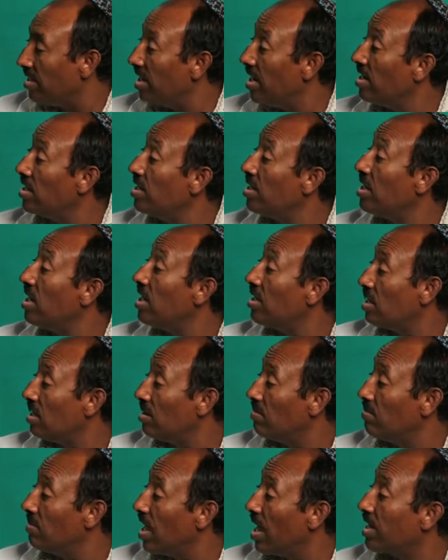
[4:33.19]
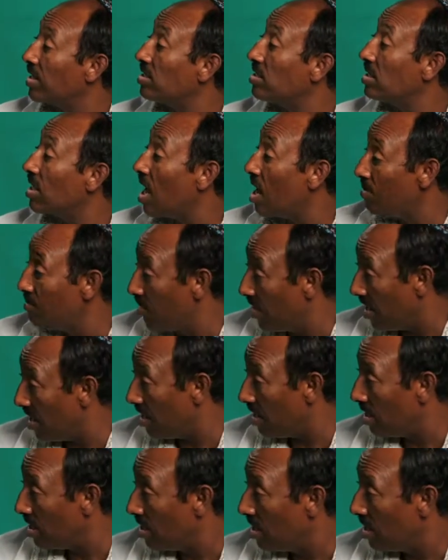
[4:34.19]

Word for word: dedicate him like Samuel